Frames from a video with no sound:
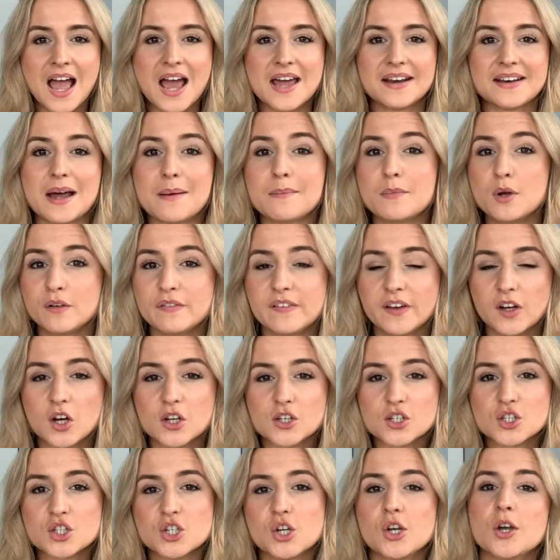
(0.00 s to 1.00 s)
Now moving
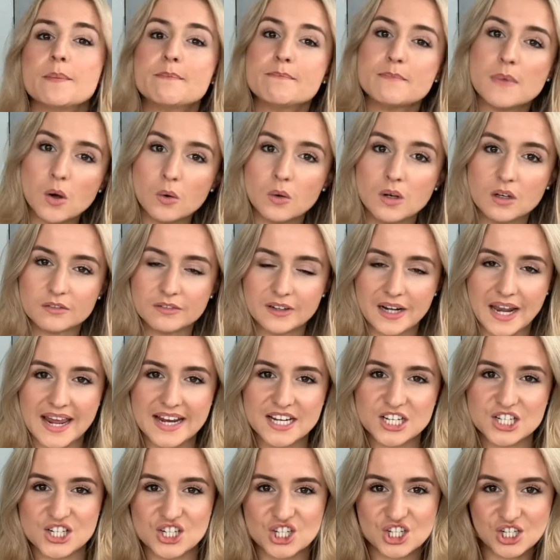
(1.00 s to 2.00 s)
on to molar
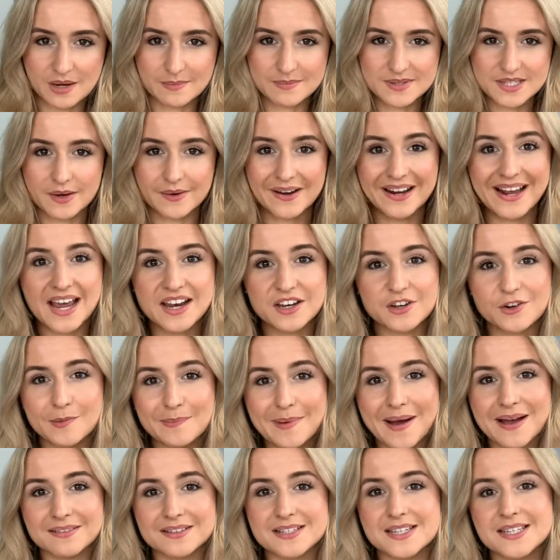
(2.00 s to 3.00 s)
relationships. So again, you're
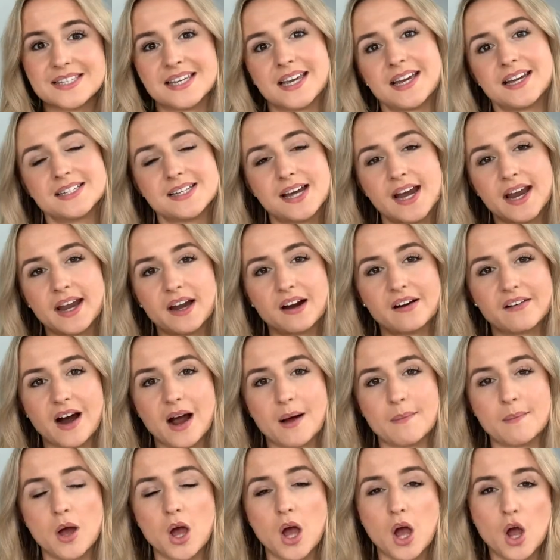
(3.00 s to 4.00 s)
about to see a
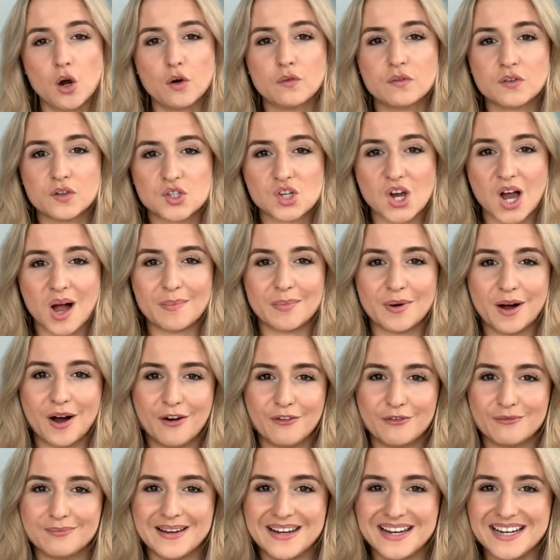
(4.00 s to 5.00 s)
diagram over the top
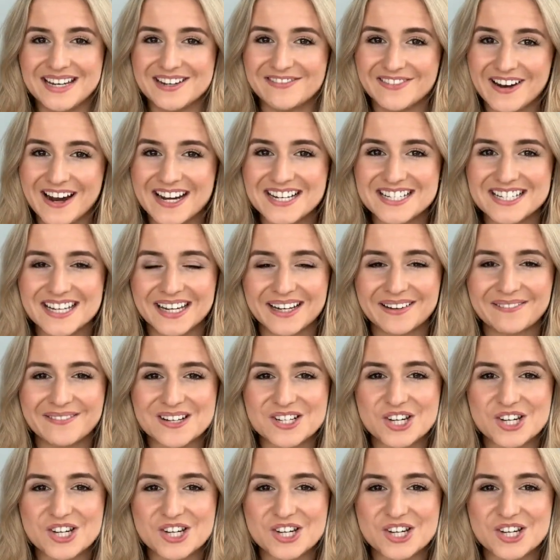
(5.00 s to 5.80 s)
of me narrating, which